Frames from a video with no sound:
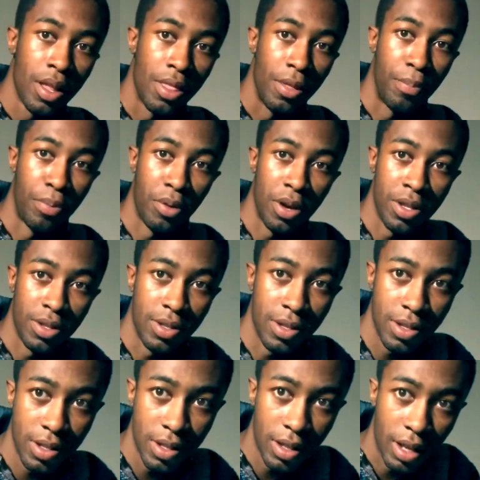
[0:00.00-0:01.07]
the
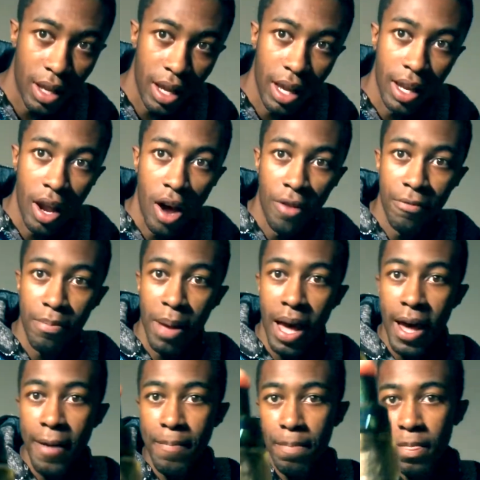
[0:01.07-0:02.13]
Prince. And off
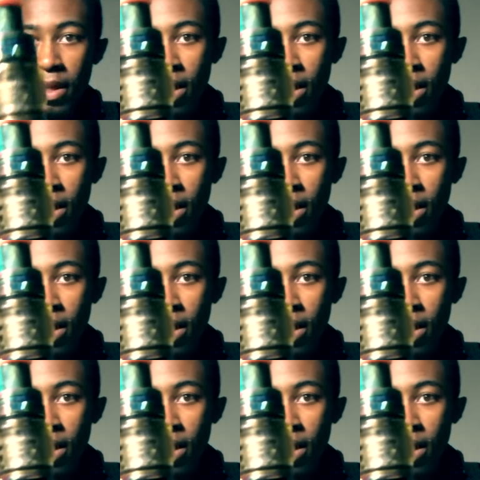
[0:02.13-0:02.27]
bat,